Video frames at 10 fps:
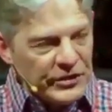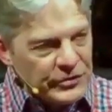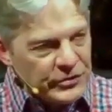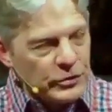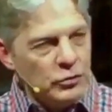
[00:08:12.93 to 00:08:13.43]

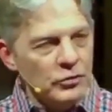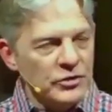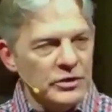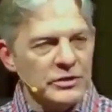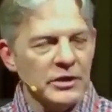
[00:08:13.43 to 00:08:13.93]
this
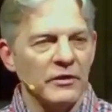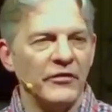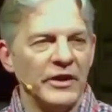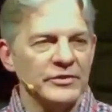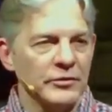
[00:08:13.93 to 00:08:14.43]
institution
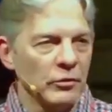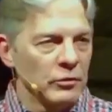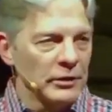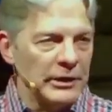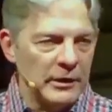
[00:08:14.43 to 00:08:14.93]
is going to
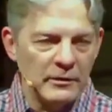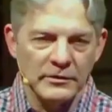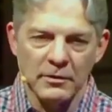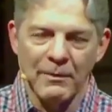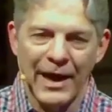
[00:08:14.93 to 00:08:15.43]
face an
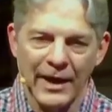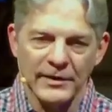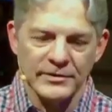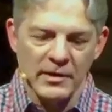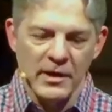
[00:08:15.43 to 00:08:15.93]
early
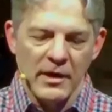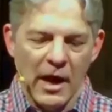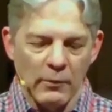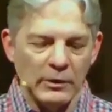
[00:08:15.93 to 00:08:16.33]
demise.